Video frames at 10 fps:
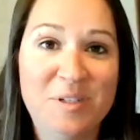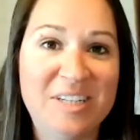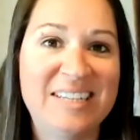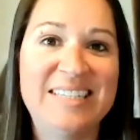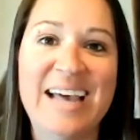
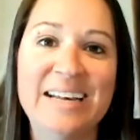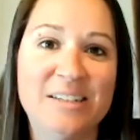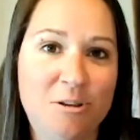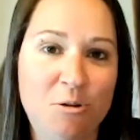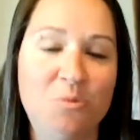
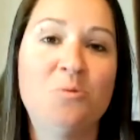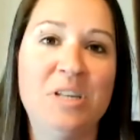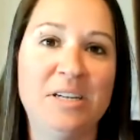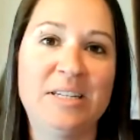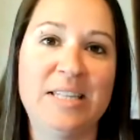success through
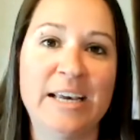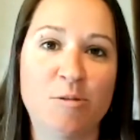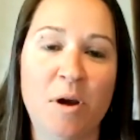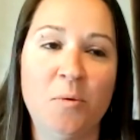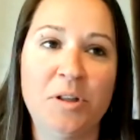these
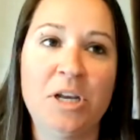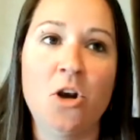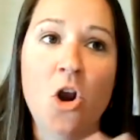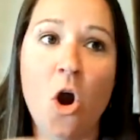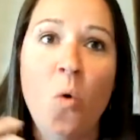things by really
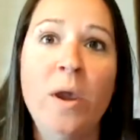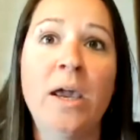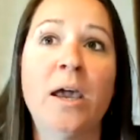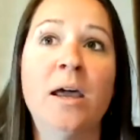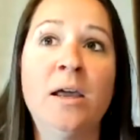knowing